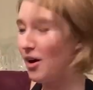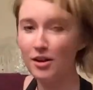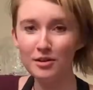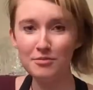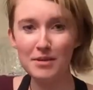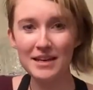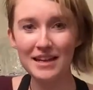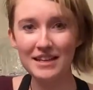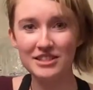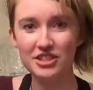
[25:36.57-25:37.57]
all of my
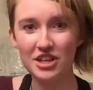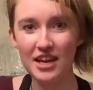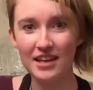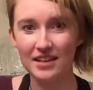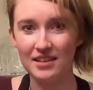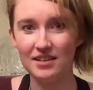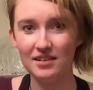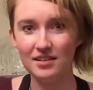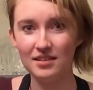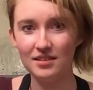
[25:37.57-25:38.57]
nice gin.
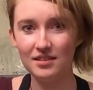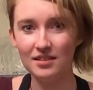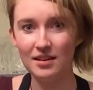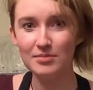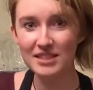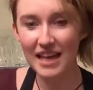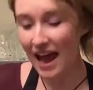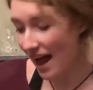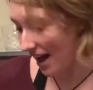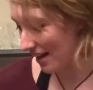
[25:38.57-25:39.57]
I'm
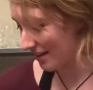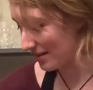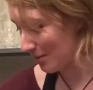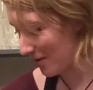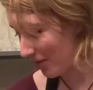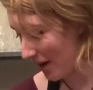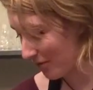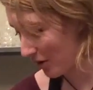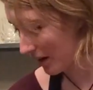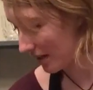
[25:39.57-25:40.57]
sad. It's my
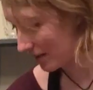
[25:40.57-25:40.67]
favorite.